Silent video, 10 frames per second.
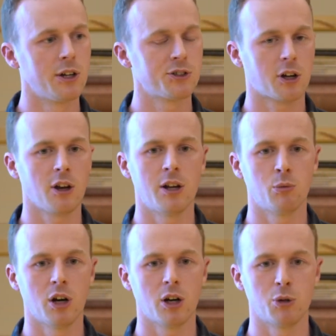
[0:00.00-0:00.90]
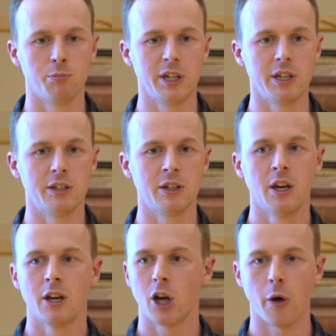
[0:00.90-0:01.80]
So client work would mean
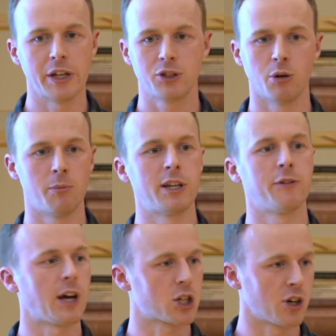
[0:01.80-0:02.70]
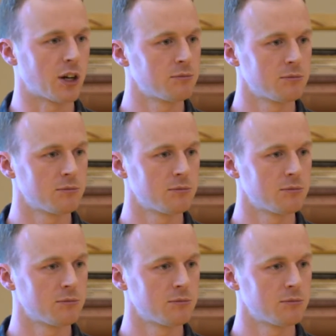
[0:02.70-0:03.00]
going to a manufacturer,